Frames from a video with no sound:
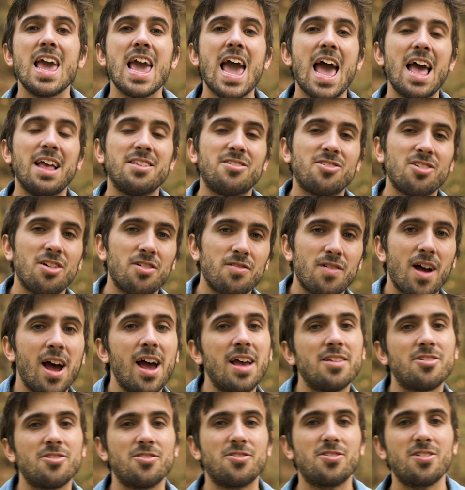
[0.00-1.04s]
at
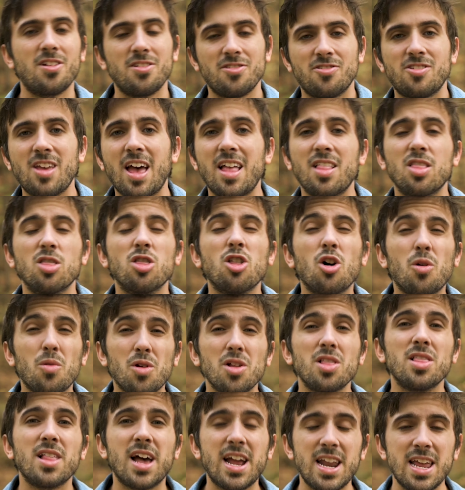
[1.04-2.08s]
sunrise or sunset, lower
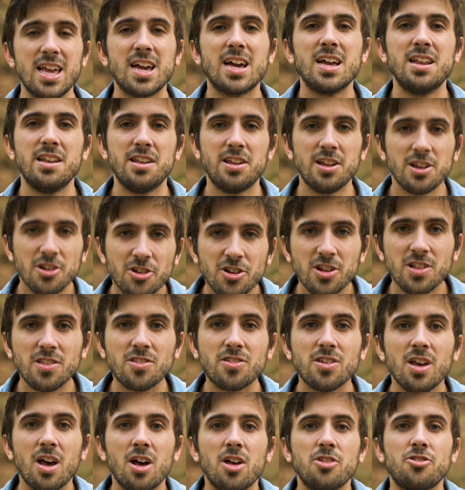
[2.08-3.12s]
lighting conditions,